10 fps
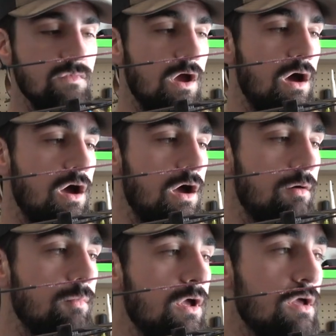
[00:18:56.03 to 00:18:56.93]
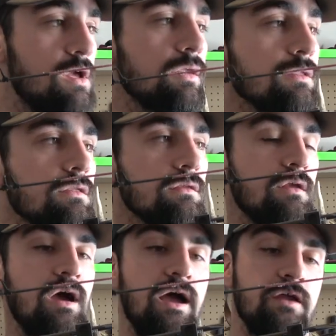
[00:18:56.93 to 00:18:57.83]

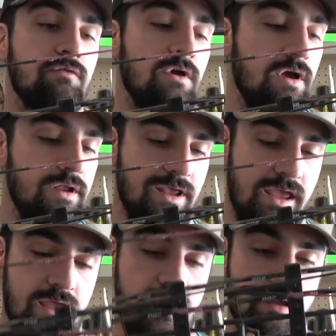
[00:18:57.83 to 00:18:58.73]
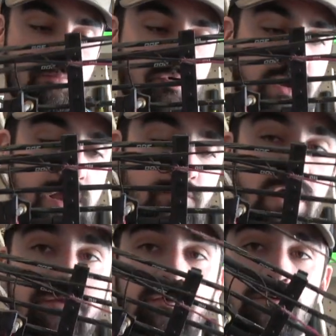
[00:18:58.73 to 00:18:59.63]
I run a Prime
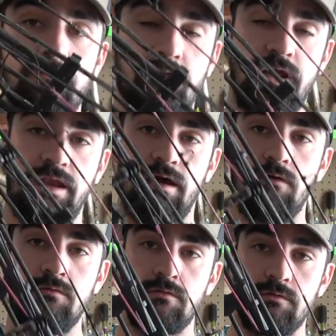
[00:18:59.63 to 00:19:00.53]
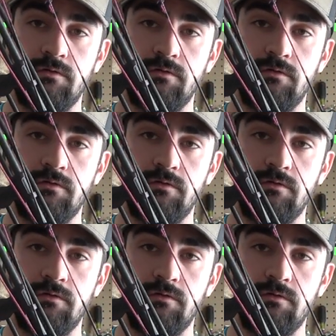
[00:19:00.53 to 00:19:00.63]
Rival right now.